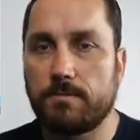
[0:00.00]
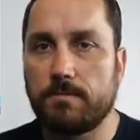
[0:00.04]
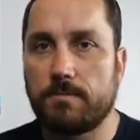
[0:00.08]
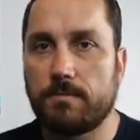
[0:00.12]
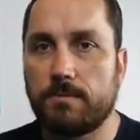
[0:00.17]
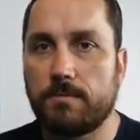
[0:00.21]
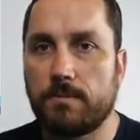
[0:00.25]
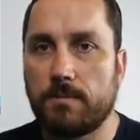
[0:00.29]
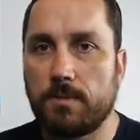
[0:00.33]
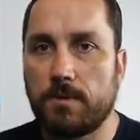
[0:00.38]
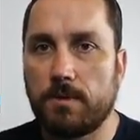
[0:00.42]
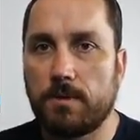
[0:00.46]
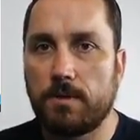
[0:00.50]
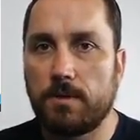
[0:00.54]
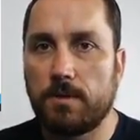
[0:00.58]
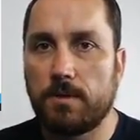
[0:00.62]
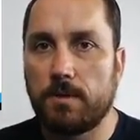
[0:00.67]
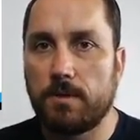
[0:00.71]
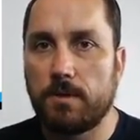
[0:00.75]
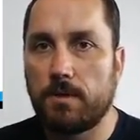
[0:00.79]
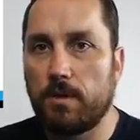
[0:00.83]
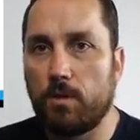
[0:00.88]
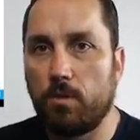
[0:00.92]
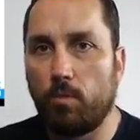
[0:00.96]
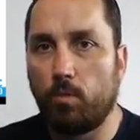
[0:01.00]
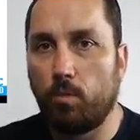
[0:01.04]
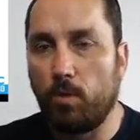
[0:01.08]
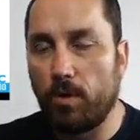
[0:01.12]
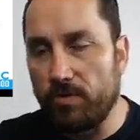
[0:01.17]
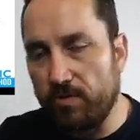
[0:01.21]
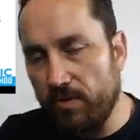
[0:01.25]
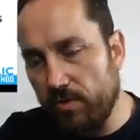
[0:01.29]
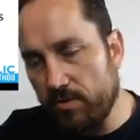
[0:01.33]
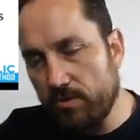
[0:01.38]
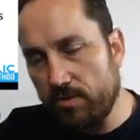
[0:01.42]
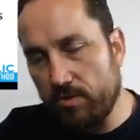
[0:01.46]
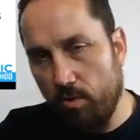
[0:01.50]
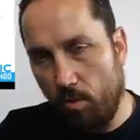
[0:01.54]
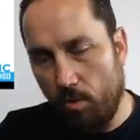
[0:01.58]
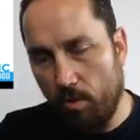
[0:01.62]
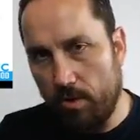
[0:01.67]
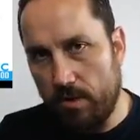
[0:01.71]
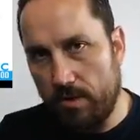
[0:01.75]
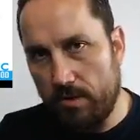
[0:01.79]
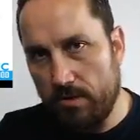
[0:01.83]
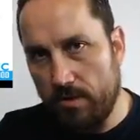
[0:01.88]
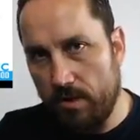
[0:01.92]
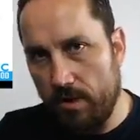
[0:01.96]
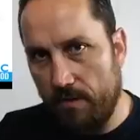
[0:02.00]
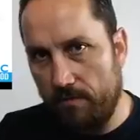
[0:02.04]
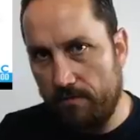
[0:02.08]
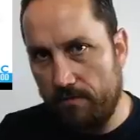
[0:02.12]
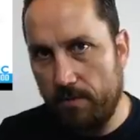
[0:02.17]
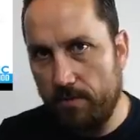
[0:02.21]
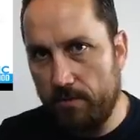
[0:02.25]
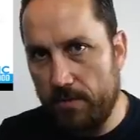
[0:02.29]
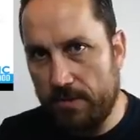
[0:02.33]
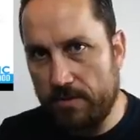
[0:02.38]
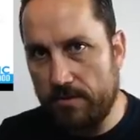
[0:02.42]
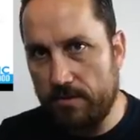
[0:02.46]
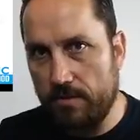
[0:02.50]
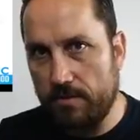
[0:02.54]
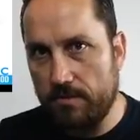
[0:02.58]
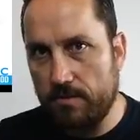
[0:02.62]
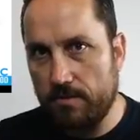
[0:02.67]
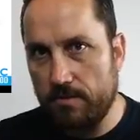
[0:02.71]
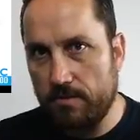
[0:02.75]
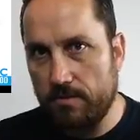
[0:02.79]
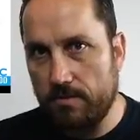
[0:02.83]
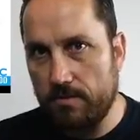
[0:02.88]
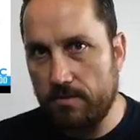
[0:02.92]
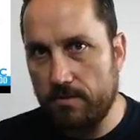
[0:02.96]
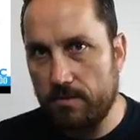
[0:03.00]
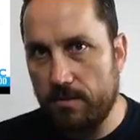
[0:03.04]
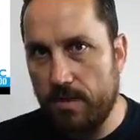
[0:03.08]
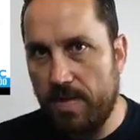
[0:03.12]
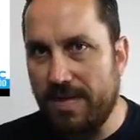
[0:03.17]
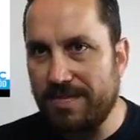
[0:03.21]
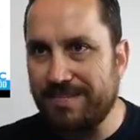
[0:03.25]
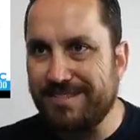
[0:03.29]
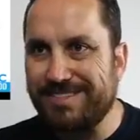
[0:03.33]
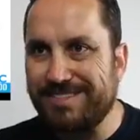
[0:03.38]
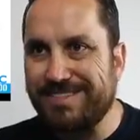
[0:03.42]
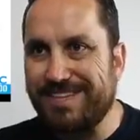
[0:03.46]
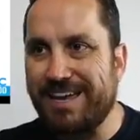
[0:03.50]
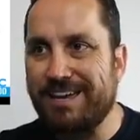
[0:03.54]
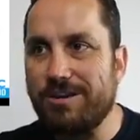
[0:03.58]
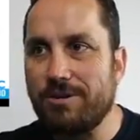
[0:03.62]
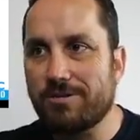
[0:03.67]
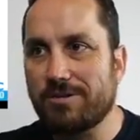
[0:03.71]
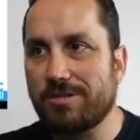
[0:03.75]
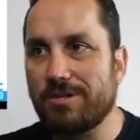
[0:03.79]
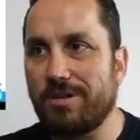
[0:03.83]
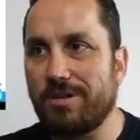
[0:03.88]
with the stories of your business and set yourself apart.